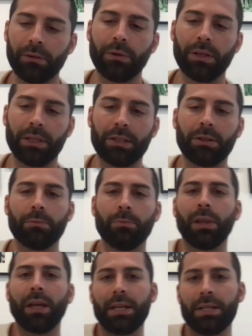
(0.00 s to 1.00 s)
really good
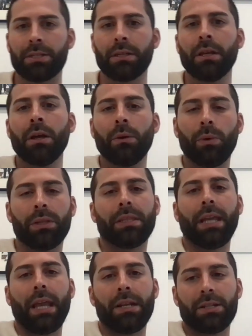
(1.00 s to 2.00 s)
place with
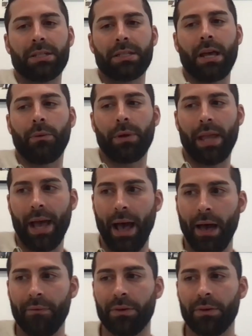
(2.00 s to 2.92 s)
the agents that we have.